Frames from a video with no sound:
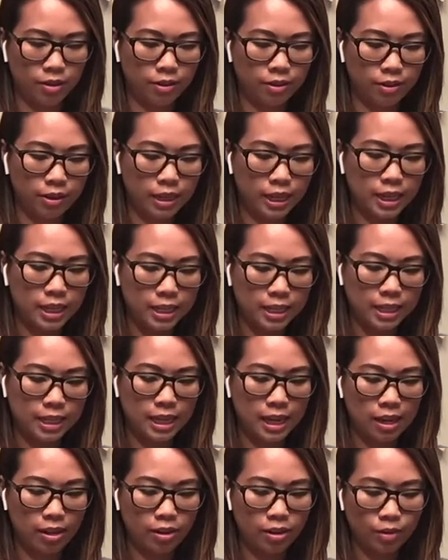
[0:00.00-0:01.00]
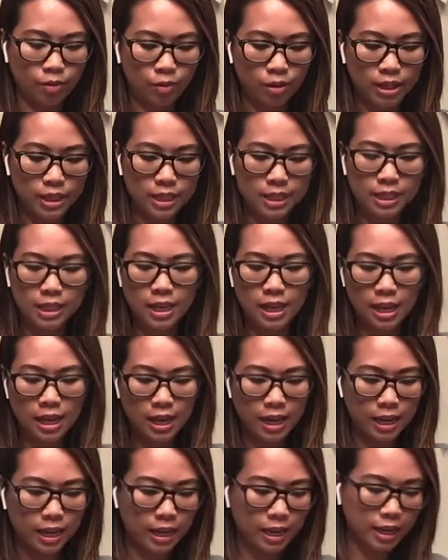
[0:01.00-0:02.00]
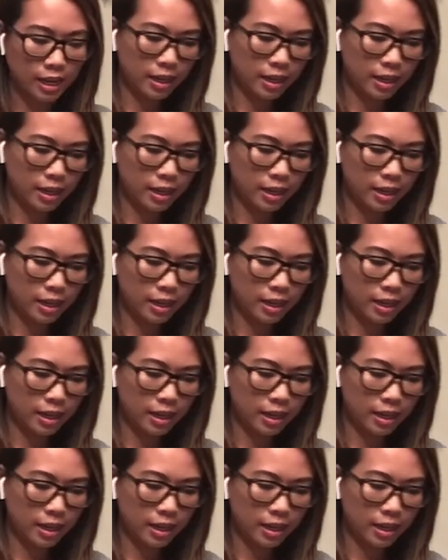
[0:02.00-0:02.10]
All right, it's down on one side.